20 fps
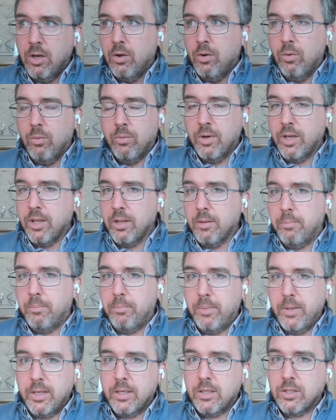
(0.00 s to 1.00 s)
one of the
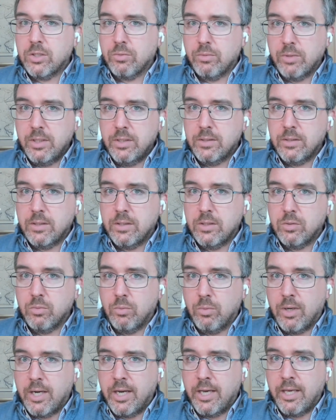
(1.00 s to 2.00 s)
biggest reasons
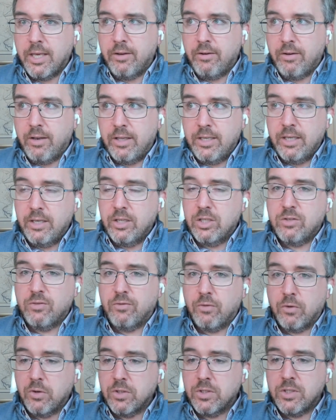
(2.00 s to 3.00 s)
why it did its
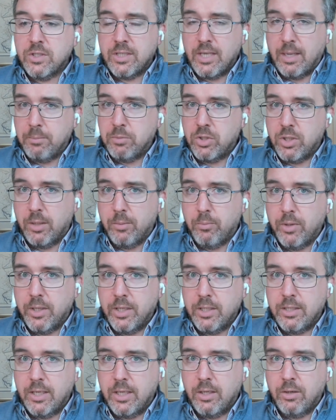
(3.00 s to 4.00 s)
first step jump when it
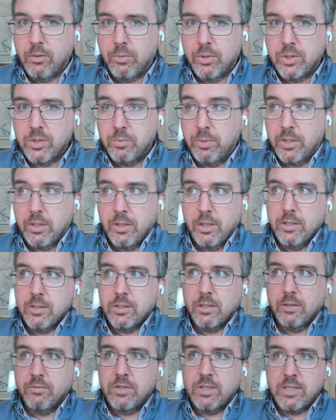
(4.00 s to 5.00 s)
did was because
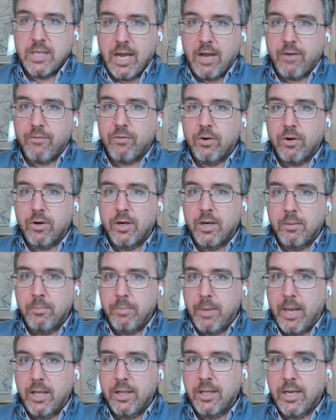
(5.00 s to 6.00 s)
of Stafford and
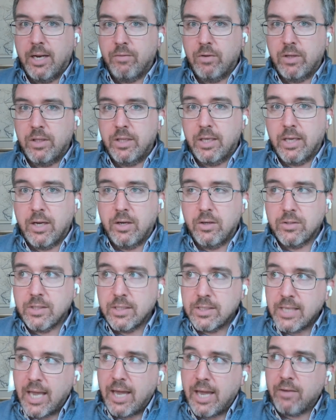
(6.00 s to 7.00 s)
Pell and everything else,
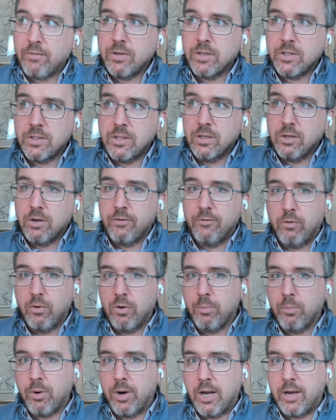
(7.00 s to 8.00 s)
as every single
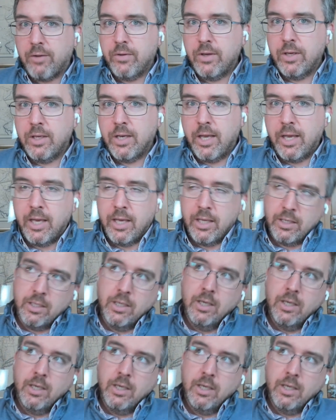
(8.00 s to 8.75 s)
for-profit and